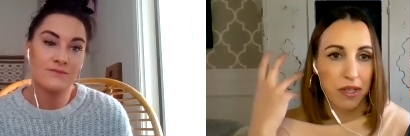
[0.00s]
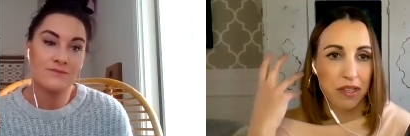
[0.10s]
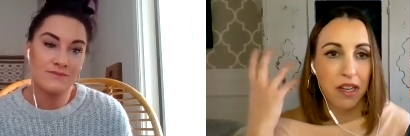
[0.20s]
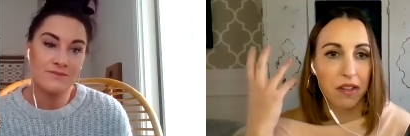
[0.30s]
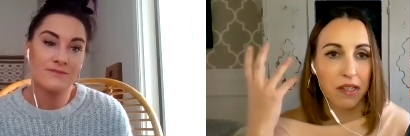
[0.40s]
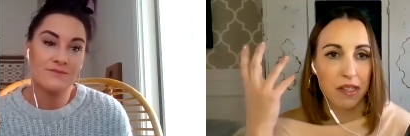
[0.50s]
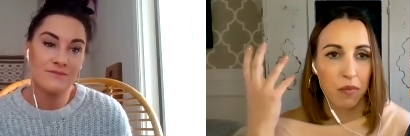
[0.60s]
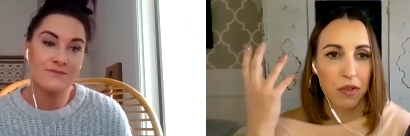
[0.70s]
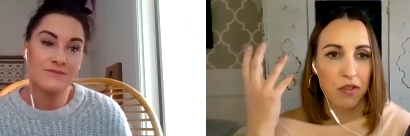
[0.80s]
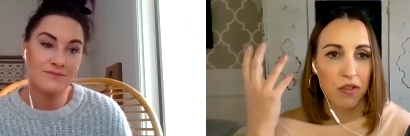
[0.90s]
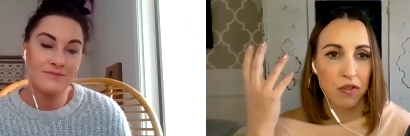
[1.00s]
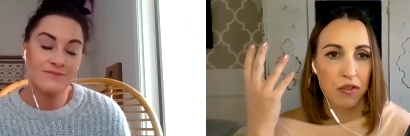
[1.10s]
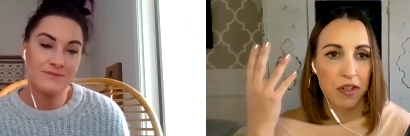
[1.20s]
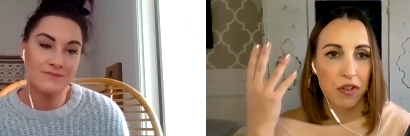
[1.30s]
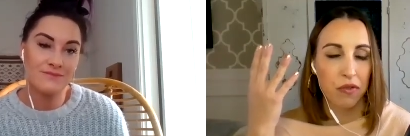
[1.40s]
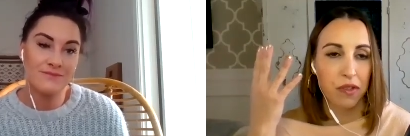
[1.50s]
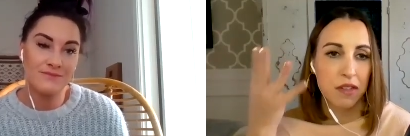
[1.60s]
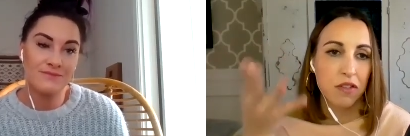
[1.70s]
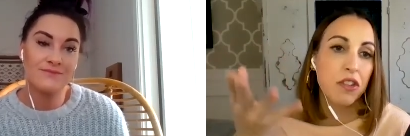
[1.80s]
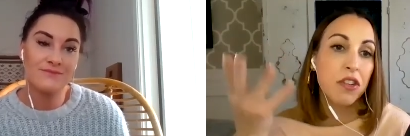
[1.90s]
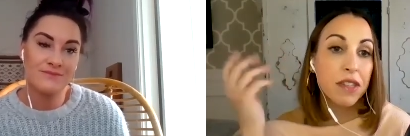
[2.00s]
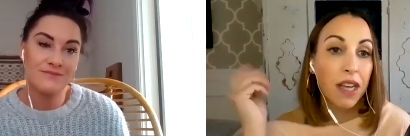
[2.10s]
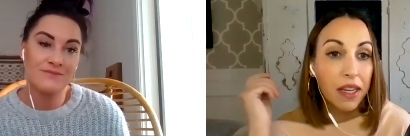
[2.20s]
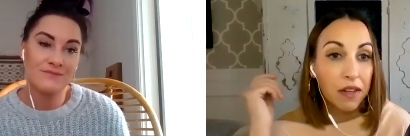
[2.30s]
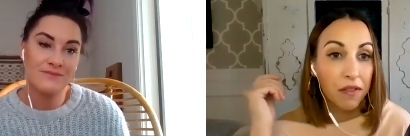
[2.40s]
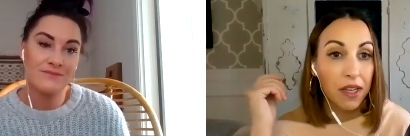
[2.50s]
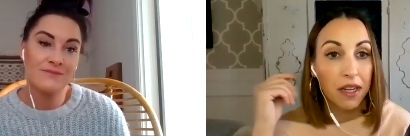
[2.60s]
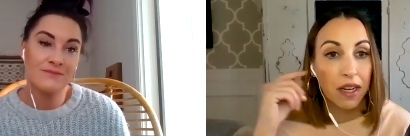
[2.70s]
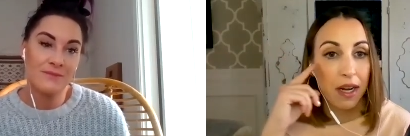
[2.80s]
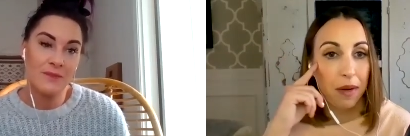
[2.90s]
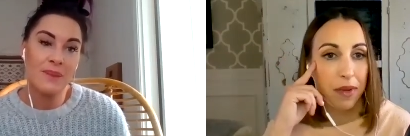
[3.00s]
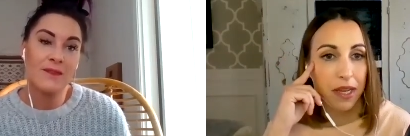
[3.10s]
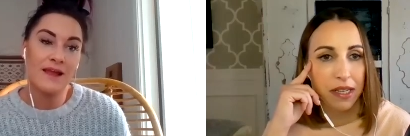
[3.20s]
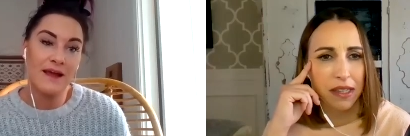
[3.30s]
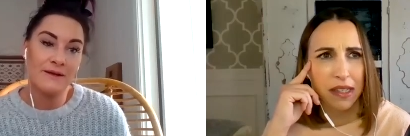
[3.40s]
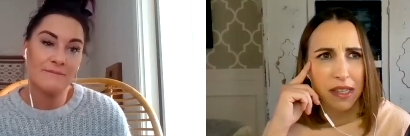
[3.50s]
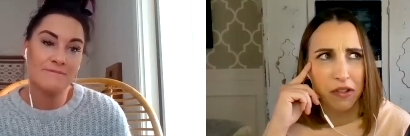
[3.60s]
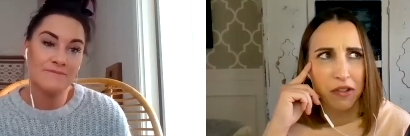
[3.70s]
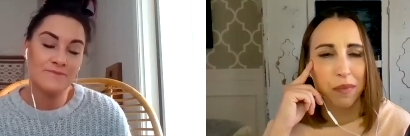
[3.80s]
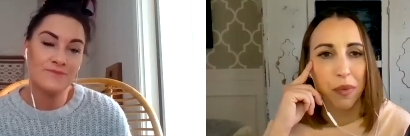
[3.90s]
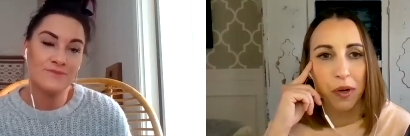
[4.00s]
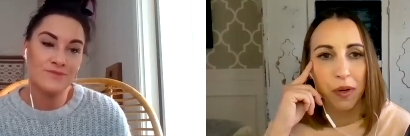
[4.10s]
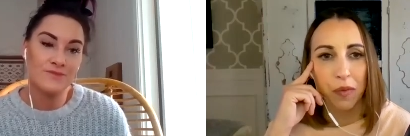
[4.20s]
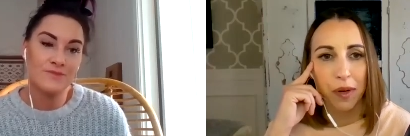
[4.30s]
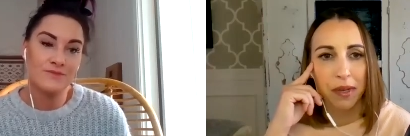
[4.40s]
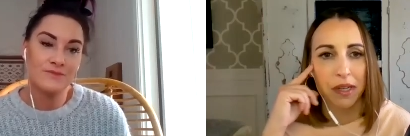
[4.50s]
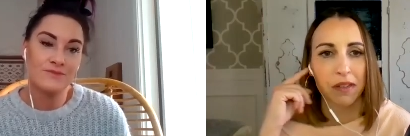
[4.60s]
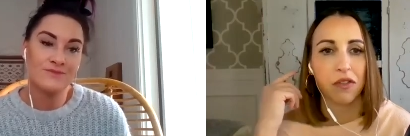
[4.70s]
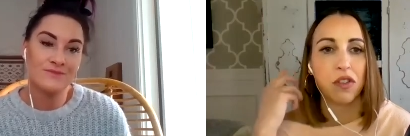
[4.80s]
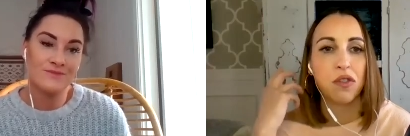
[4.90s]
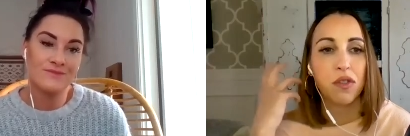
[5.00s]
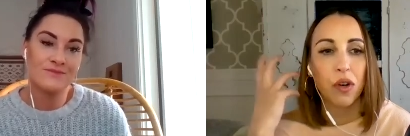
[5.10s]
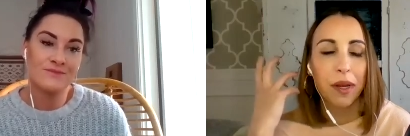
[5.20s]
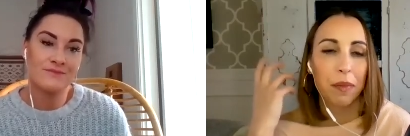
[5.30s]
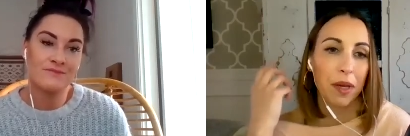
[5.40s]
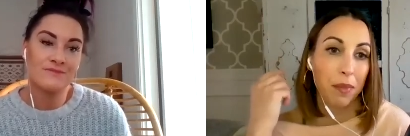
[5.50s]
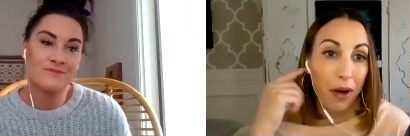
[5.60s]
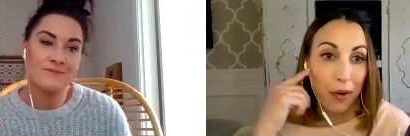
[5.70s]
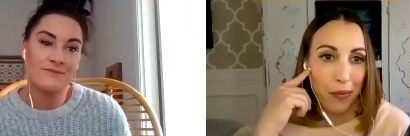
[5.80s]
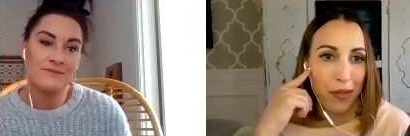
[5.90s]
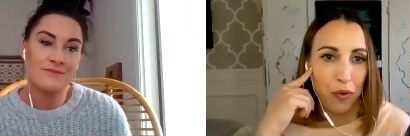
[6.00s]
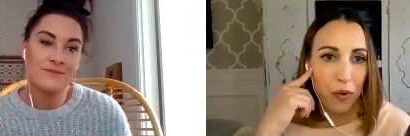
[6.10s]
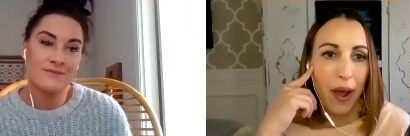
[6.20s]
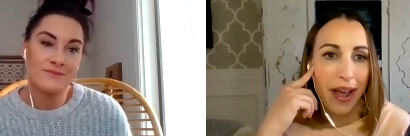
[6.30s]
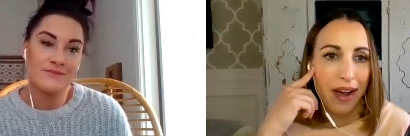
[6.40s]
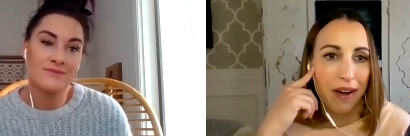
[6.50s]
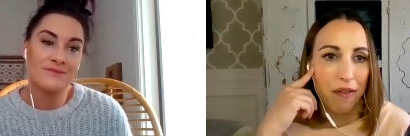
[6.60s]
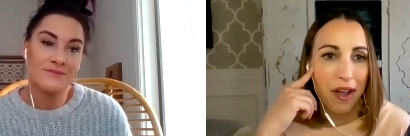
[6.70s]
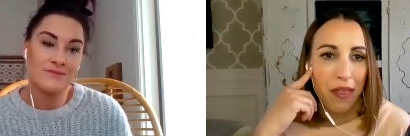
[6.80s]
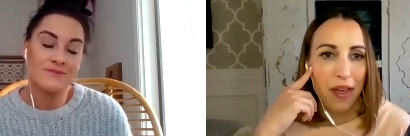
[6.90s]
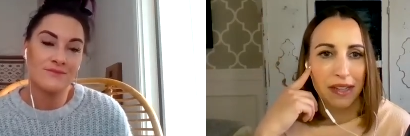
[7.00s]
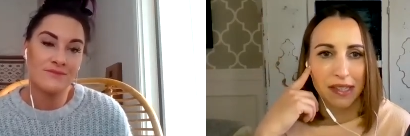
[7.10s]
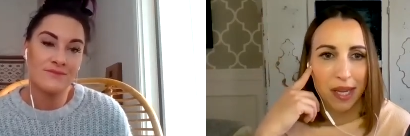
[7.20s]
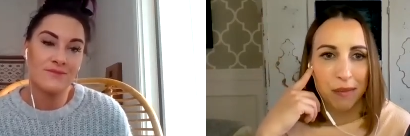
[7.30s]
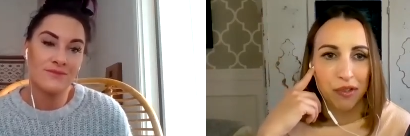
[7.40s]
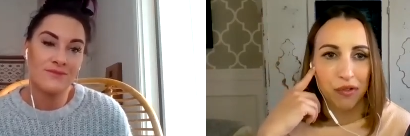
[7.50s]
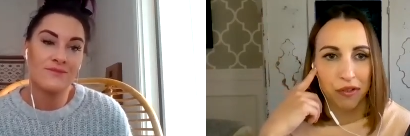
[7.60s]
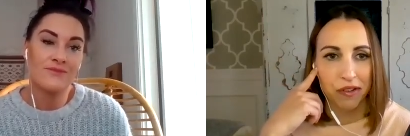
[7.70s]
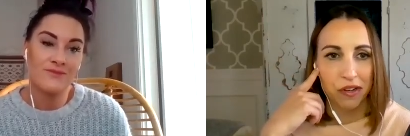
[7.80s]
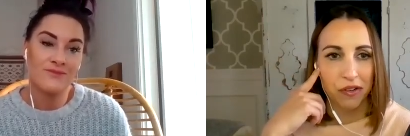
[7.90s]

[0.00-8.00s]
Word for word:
Speaker 1: and telling someone's story who sits on your side of it. Um, and yeah. it's such an important one because there are so many people out there who have that same story or,